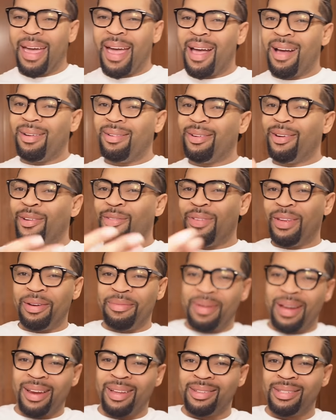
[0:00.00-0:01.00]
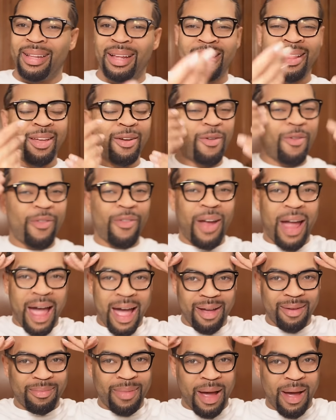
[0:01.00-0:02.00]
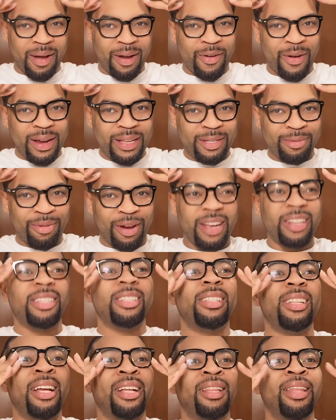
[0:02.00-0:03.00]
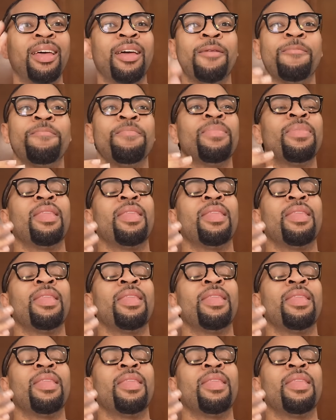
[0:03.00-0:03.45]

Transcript: I don't know if anybody else like that or if my crazy brain just like that.